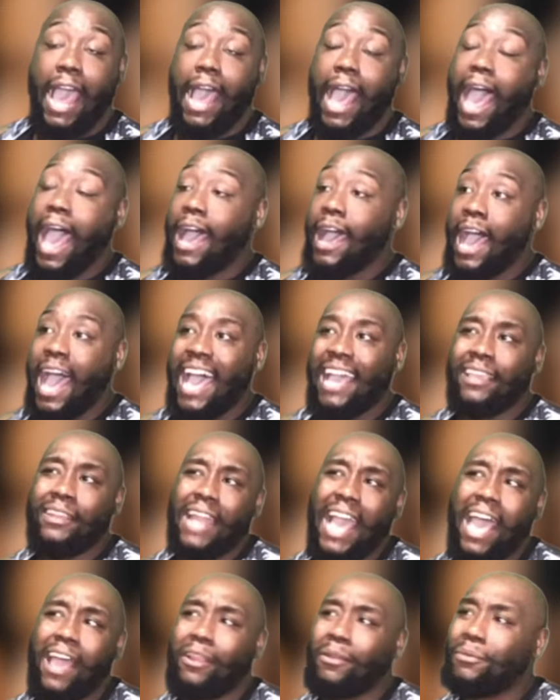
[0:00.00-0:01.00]

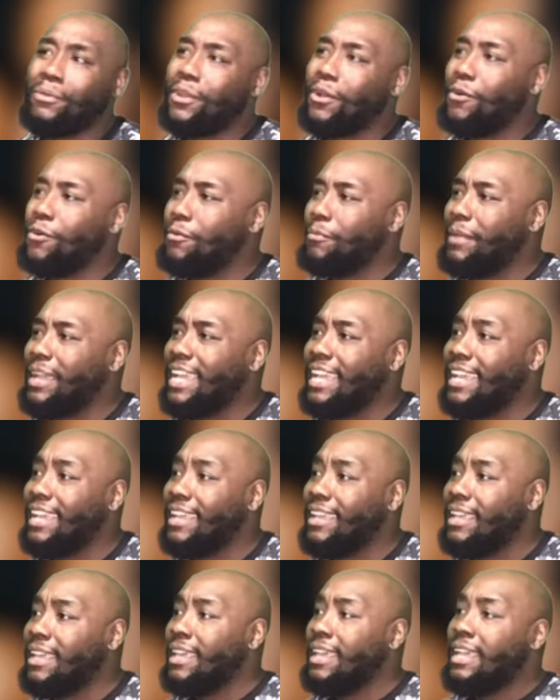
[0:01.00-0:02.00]
I don't know,
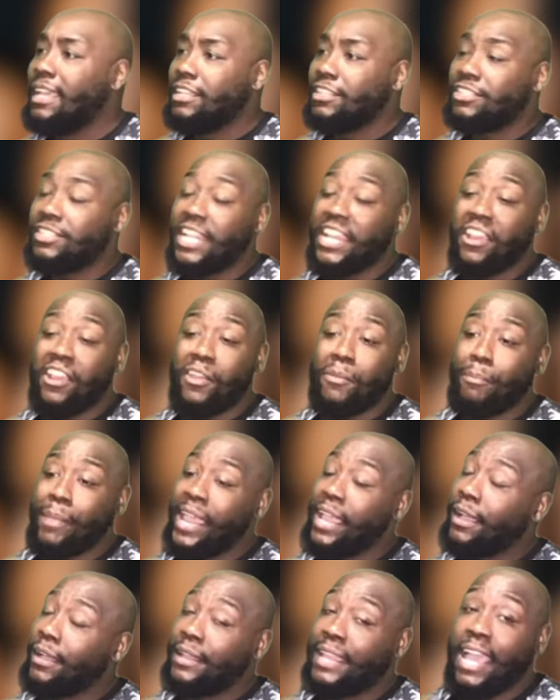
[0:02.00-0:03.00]
man. Sharing
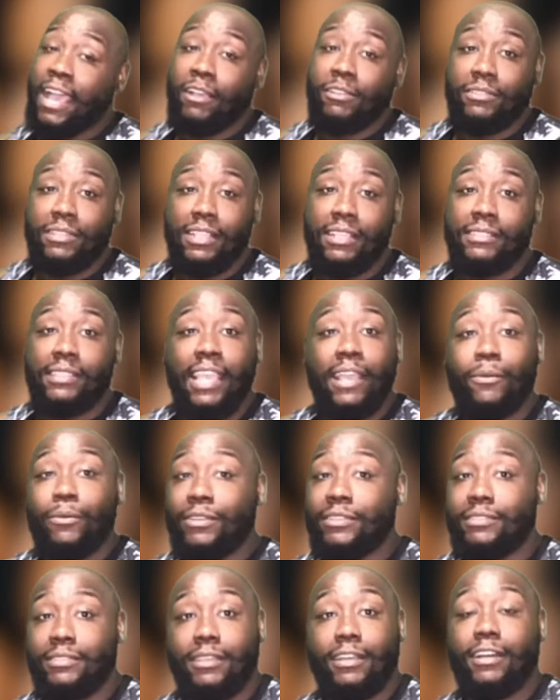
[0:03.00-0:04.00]
bank account just ain't
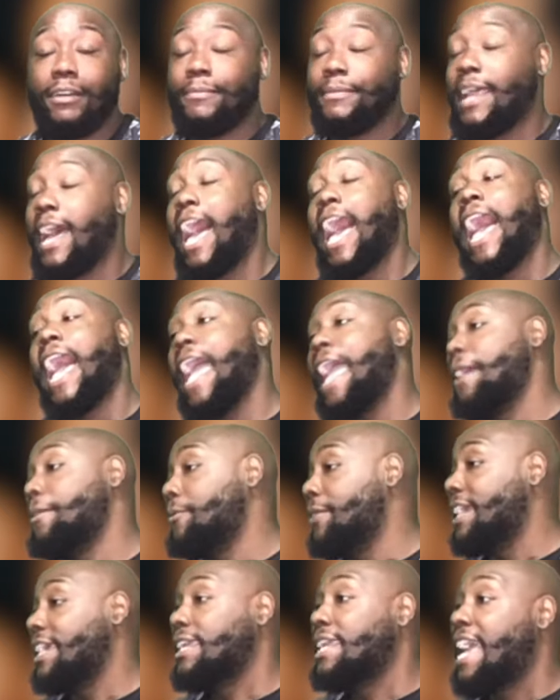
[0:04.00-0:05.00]
what's up. Now, I ain't
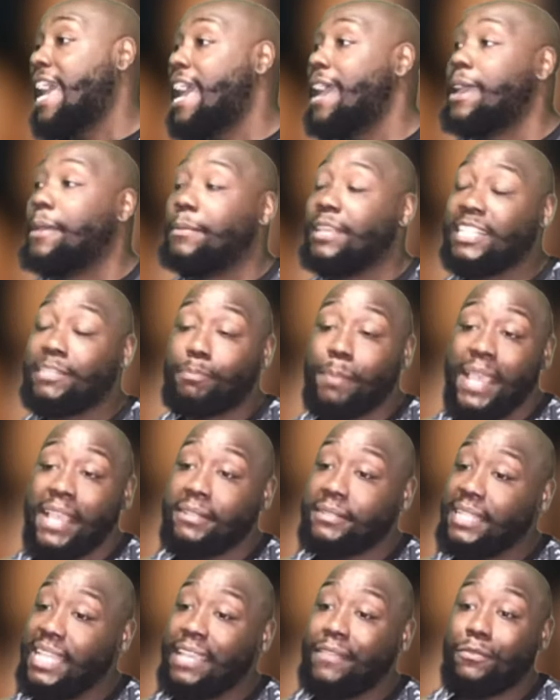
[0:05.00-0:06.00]
with that. I mean,
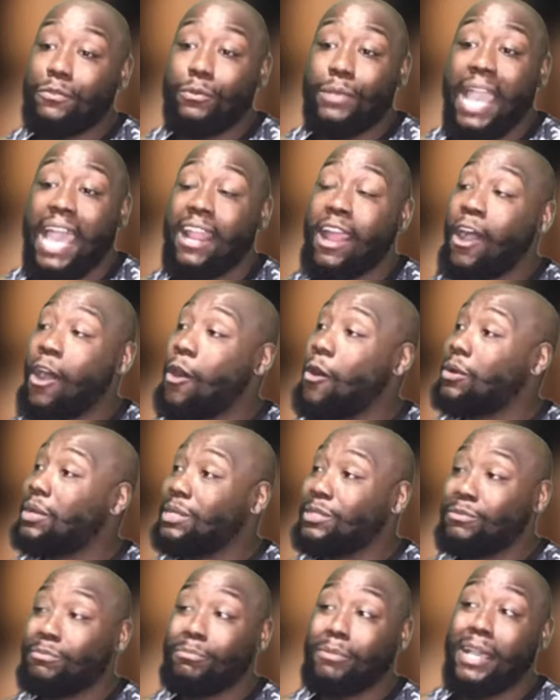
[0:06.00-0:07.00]
especially if you got all
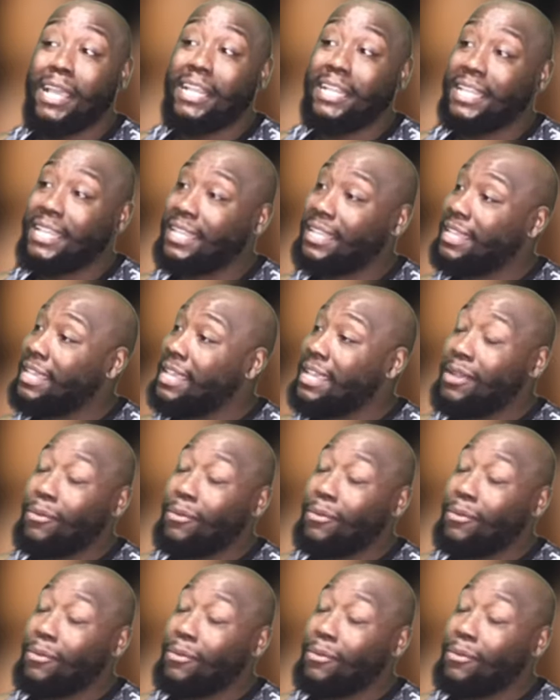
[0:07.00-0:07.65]
this money.